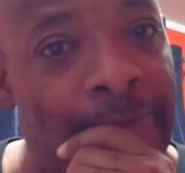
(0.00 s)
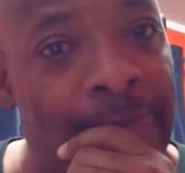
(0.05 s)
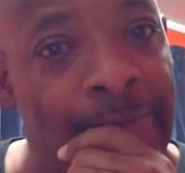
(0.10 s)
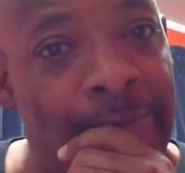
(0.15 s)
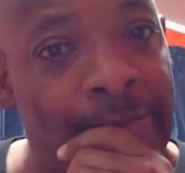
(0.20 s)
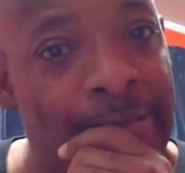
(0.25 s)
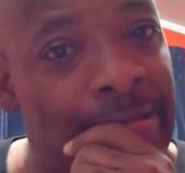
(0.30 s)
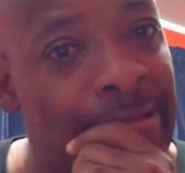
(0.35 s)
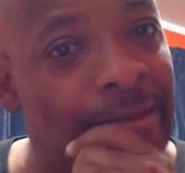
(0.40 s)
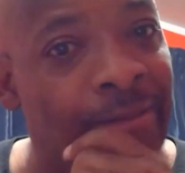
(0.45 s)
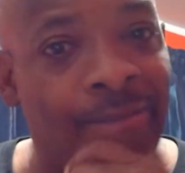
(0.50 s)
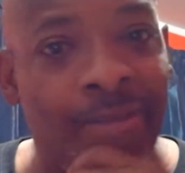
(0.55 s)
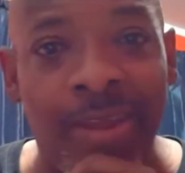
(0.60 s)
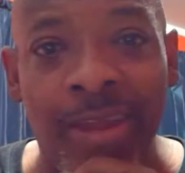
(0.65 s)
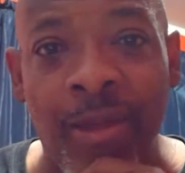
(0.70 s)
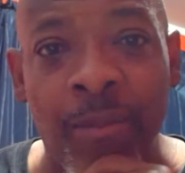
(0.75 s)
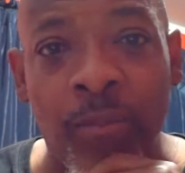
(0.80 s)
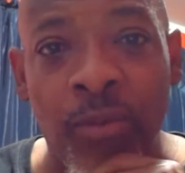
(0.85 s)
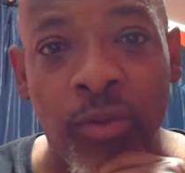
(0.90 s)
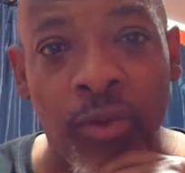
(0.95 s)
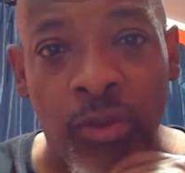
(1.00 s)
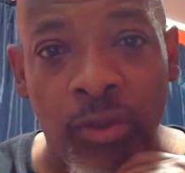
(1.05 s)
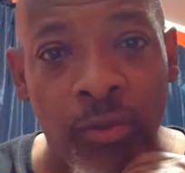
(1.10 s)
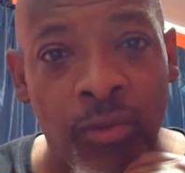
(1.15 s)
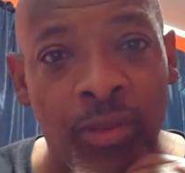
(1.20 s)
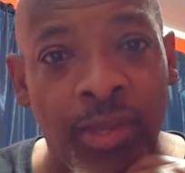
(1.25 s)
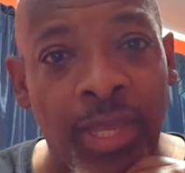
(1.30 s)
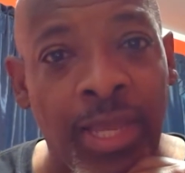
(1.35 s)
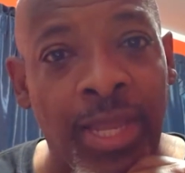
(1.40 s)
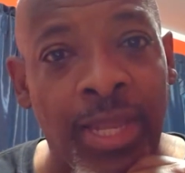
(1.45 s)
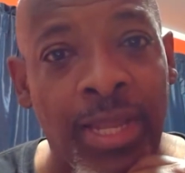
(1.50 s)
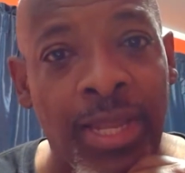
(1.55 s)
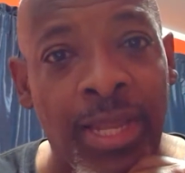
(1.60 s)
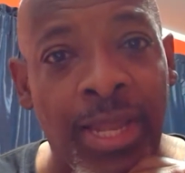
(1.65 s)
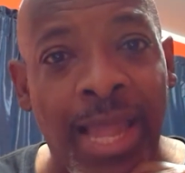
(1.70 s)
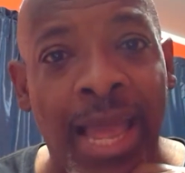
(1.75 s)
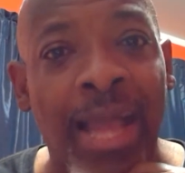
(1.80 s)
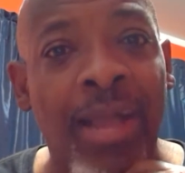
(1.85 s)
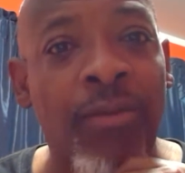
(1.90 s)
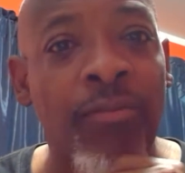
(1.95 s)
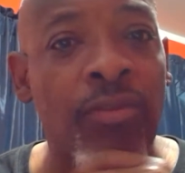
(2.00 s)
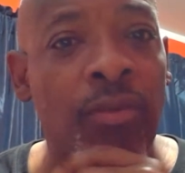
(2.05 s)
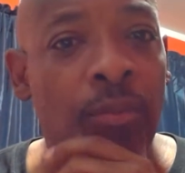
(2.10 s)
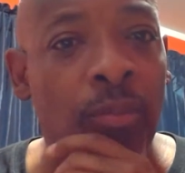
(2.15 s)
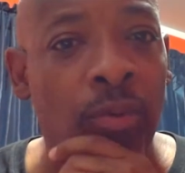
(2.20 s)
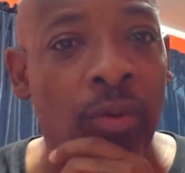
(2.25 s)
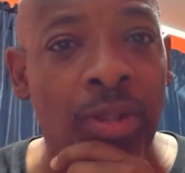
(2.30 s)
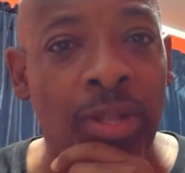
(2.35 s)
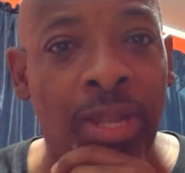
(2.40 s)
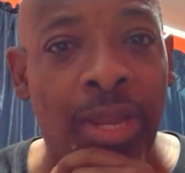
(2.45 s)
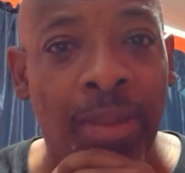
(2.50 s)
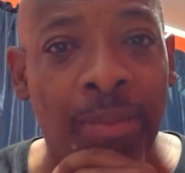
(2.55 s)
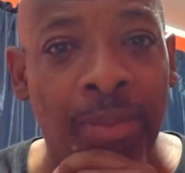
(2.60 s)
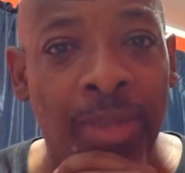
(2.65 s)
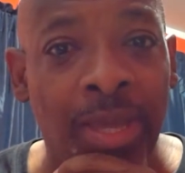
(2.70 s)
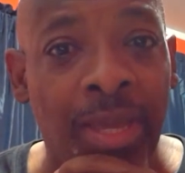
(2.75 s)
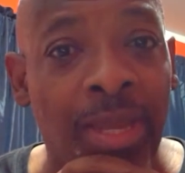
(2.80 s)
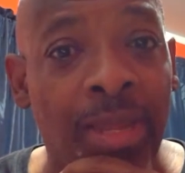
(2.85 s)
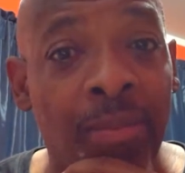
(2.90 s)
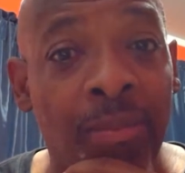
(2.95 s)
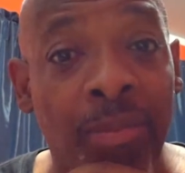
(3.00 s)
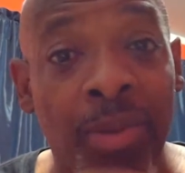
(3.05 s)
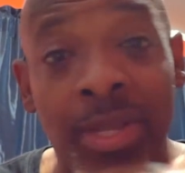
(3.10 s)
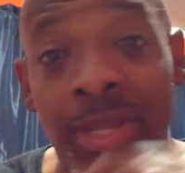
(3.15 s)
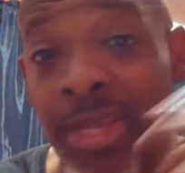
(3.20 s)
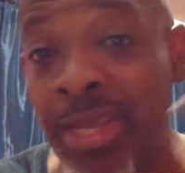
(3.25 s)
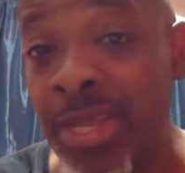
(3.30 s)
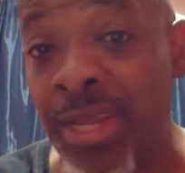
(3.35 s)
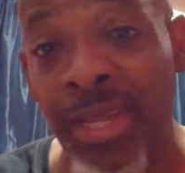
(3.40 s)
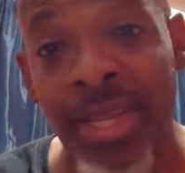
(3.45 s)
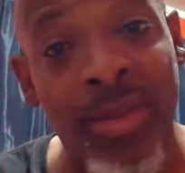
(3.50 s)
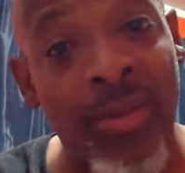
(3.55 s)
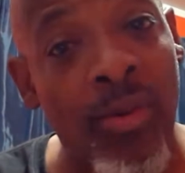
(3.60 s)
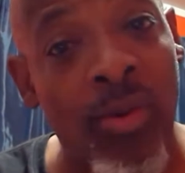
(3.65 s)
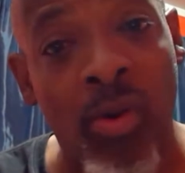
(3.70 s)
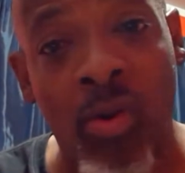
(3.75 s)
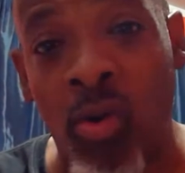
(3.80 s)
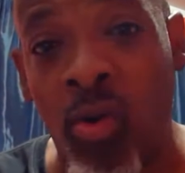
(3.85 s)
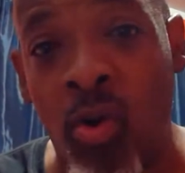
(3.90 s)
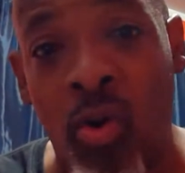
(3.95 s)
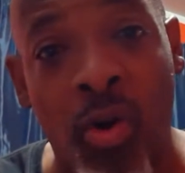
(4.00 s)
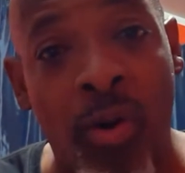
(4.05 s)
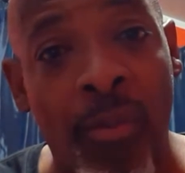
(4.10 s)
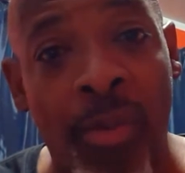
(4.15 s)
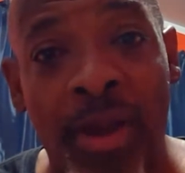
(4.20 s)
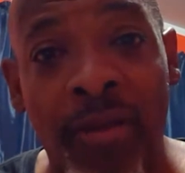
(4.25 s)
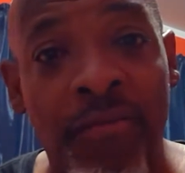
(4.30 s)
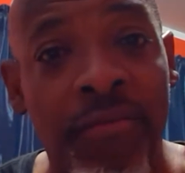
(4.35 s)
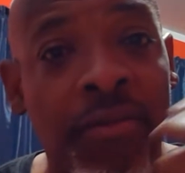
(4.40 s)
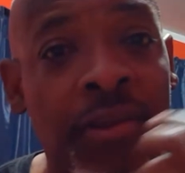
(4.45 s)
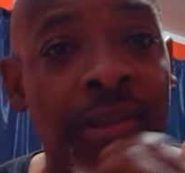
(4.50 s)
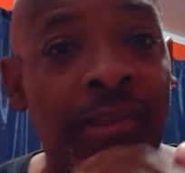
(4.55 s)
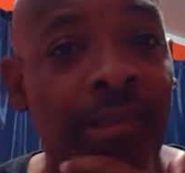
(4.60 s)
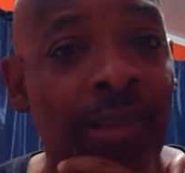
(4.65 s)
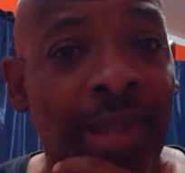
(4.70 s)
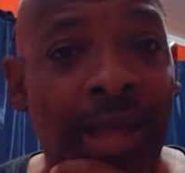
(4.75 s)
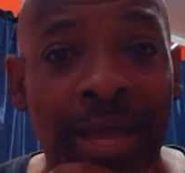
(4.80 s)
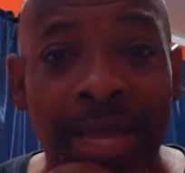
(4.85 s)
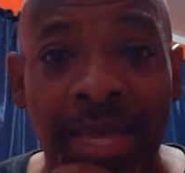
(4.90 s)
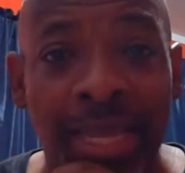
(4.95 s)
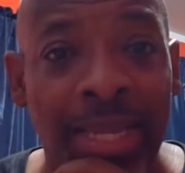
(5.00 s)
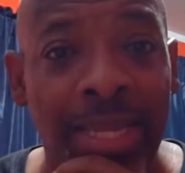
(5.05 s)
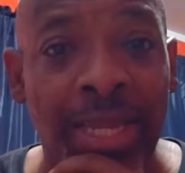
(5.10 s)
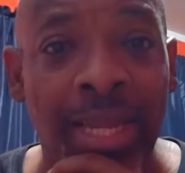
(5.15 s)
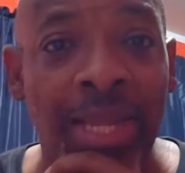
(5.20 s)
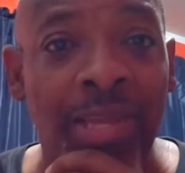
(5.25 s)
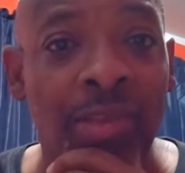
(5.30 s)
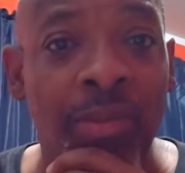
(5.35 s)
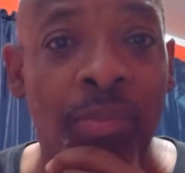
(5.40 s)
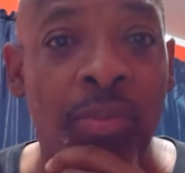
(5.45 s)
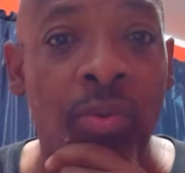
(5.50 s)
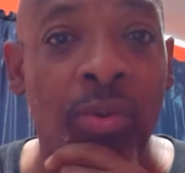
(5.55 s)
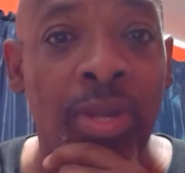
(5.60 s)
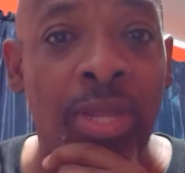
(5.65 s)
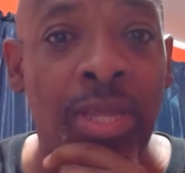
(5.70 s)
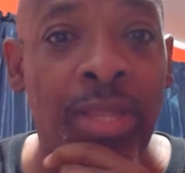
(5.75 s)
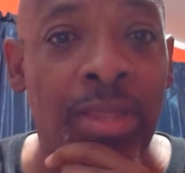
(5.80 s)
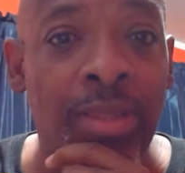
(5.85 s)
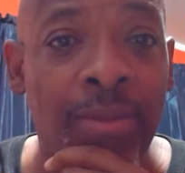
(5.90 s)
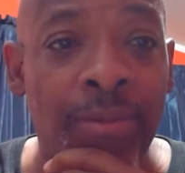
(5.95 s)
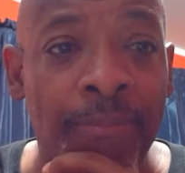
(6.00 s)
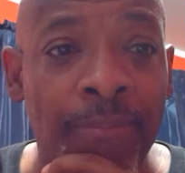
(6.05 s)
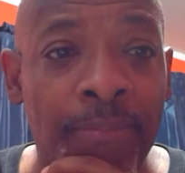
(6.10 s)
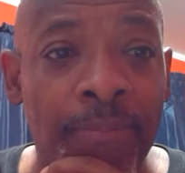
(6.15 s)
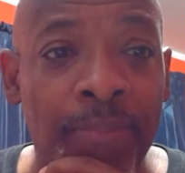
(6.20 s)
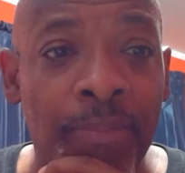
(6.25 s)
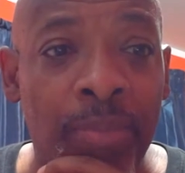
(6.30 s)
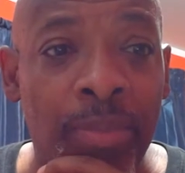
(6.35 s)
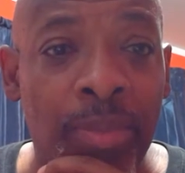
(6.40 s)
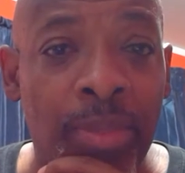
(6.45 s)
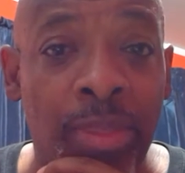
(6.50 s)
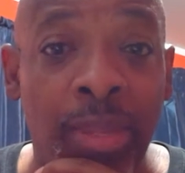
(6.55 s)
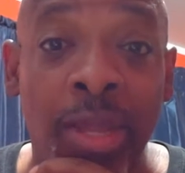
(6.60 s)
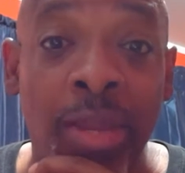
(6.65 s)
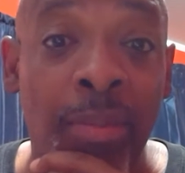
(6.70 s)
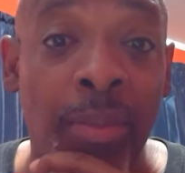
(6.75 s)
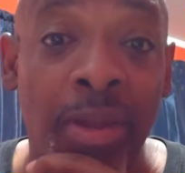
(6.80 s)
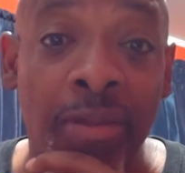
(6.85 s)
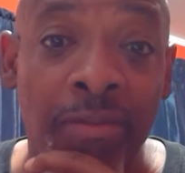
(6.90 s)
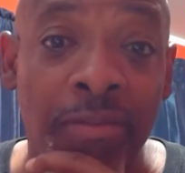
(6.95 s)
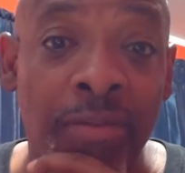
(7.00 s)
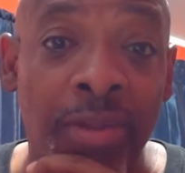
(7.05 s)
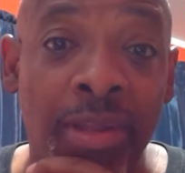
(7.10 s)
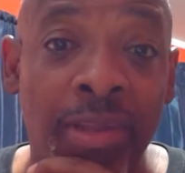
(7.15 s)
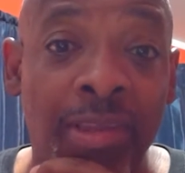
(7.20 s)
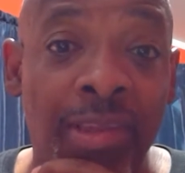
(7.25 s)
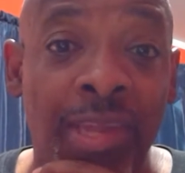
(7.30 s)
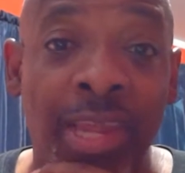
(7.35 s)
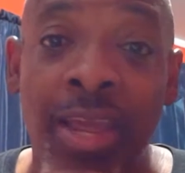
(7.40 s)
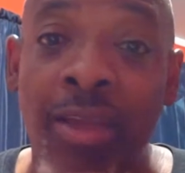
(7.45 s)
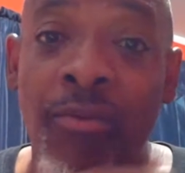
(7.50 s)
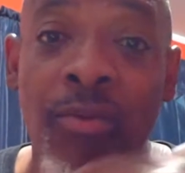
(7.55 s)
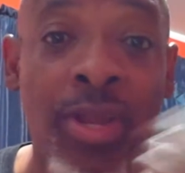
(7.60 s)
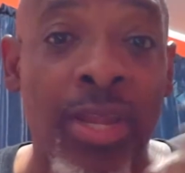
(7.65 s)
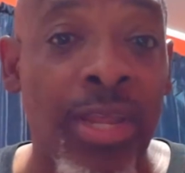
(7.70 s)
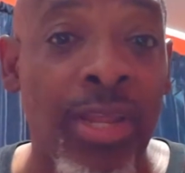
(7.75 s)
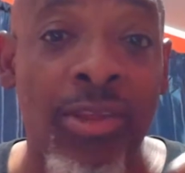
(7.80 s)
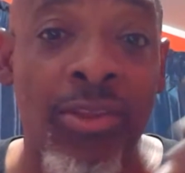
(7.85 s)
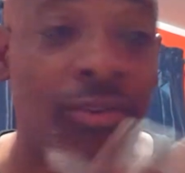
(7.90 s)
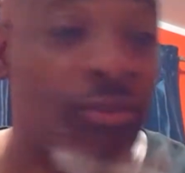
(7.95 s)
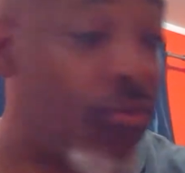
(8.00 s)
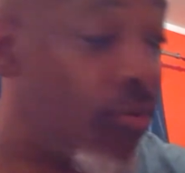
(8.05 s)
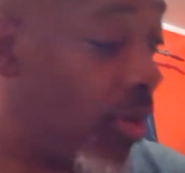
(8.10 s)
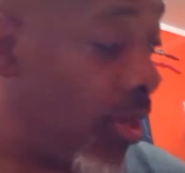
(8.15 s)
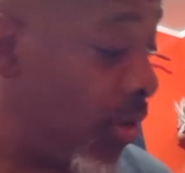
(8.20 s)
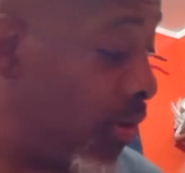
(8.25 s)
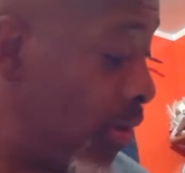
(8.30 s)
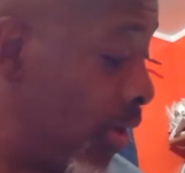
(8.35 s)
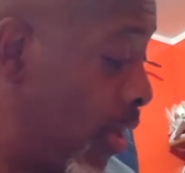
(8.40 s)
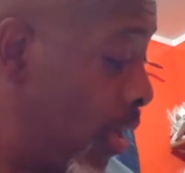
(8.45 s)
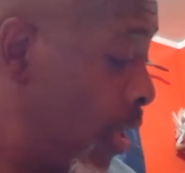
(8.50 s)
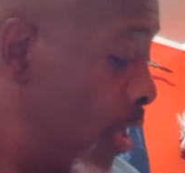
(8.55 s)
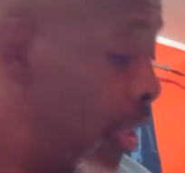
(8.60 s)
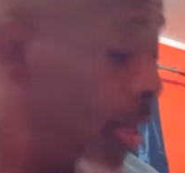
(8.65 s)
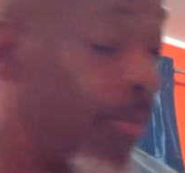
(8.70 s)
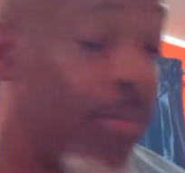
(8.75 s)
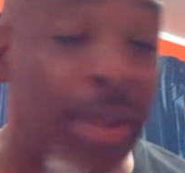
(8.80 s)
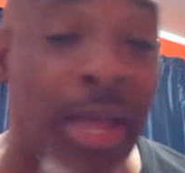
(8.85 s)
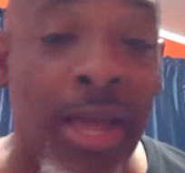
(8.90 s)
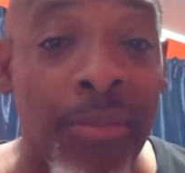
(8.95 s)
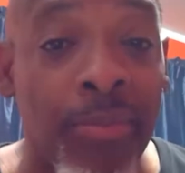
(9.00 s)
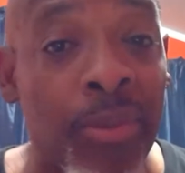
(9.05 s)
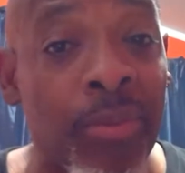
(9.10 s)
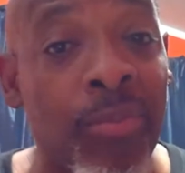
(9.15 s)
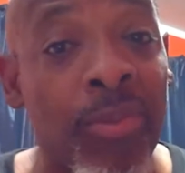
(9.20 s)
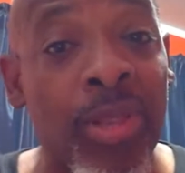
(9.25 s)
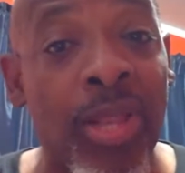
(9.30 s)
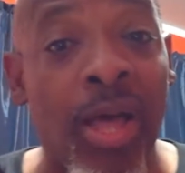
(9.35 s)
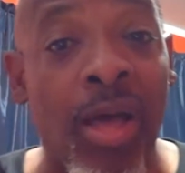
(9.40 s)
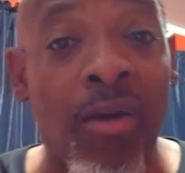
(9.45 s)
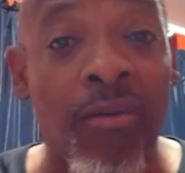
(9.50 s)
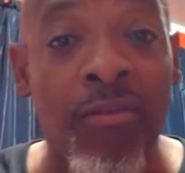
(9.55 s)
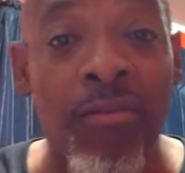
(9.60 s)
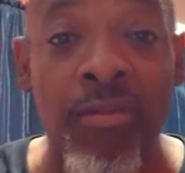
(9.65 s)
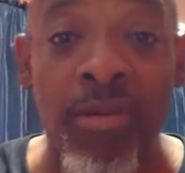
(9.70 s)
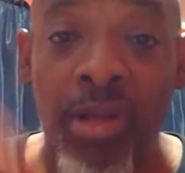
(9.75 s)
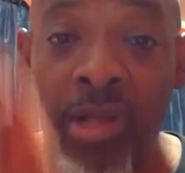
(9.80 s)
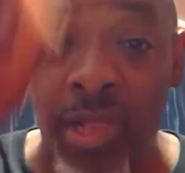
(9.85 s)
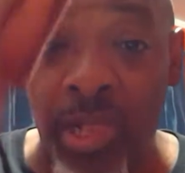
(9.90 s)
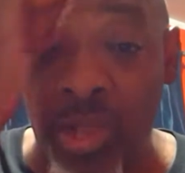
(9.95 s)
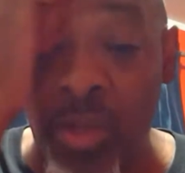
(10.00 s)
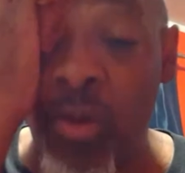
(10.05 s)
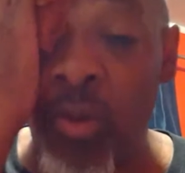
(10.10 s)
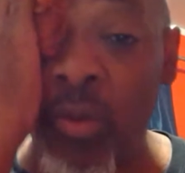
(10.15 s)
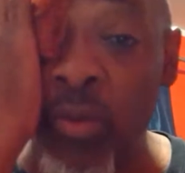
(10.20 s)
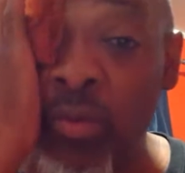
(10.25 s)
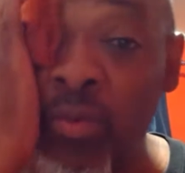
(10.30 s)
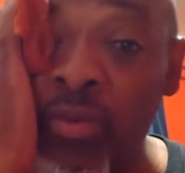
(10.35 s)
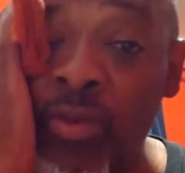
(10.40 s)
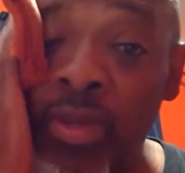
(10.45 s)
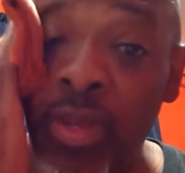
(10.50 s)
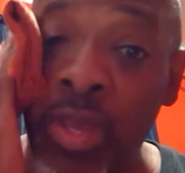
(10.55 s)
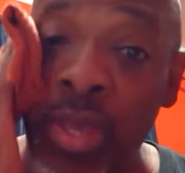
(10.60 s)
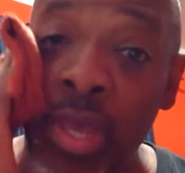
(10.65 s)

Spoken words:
the stuff that I'm producing and the lack of support that I'm getting, but then all my friends are not getting that support either. None of my friends, and they're in industries that Black people love, clothes,